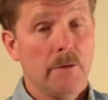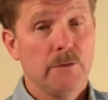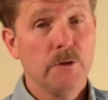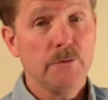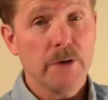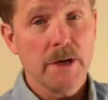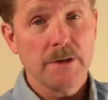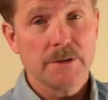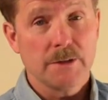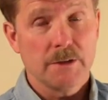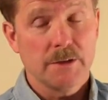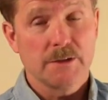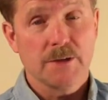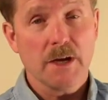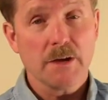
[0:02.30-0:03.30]
Have you faced
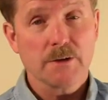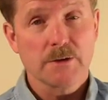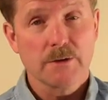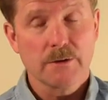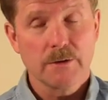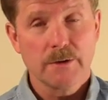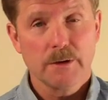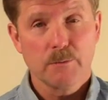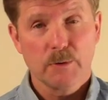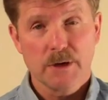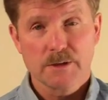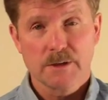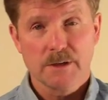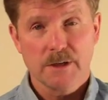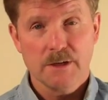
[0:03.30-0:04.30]
a disaster during a
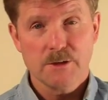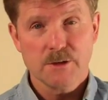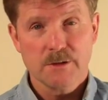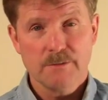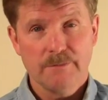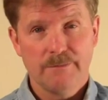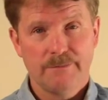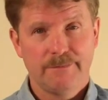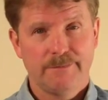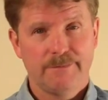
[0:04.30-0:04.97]
presentation?